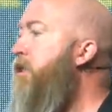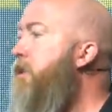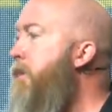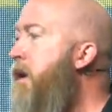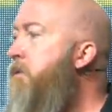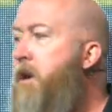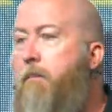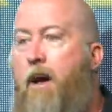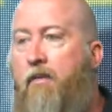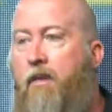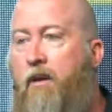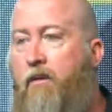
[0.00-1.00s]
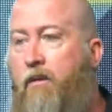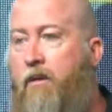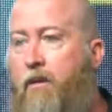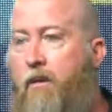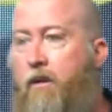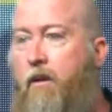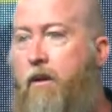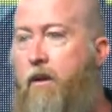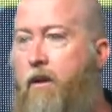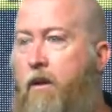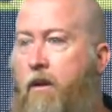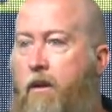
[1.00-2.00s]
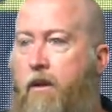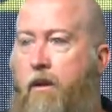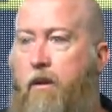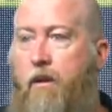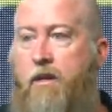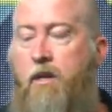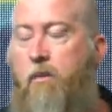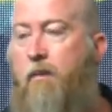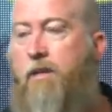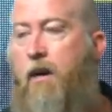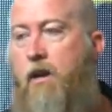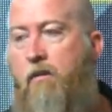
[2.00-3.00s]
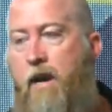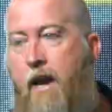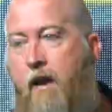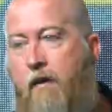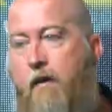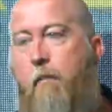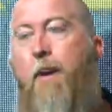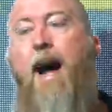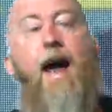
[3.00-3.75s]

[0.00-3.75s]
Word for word: put your money where your mouth is. Listen to what I'm telling you right now. The